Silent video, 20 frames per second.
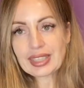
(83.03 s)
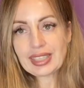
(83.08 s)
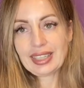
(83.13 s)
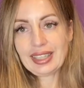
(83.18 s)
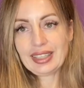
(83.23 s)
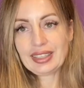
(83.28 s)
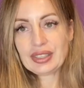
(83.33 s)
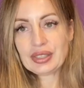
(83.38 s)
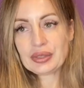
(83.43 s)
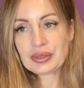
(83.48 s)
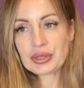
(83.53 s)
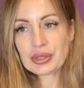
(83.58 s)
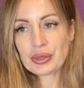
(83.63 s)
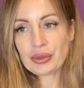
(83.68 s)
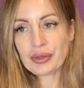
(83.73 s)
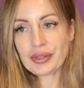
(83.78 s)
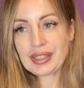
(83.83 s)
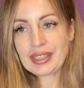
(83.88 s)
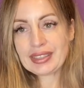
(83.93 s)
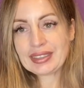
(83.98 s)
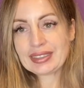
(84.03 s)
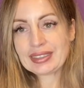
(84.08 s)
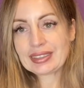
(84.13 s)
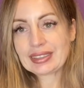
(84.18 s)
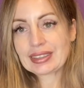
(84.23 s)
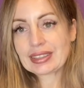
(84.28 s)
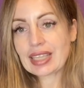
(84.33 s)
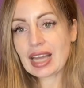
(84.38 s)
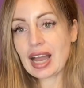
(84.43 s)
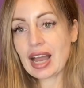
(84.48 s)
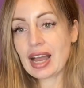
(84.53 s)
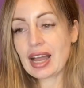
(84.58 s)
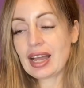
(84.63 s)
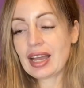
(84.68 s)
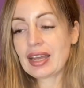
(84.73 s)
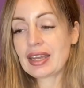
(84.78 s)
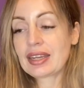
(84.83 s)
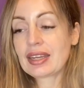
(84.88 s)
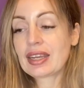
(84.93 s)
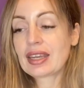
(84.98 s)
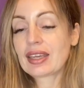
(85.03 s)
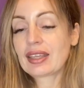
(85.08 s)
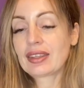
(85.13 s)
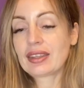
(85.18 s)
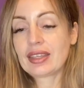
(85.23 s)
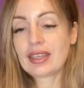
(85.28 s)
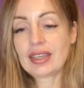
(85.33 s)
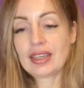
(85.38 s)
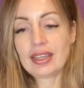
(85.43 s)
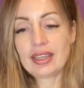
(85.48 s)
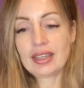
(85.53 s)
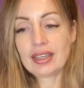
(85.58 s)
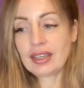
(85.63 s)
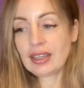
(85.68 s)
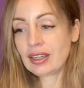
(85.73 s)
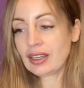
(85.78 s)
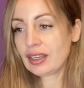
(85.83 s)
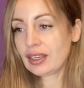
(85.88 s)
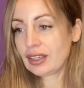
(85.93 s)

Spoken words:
Hello, Taurus. On the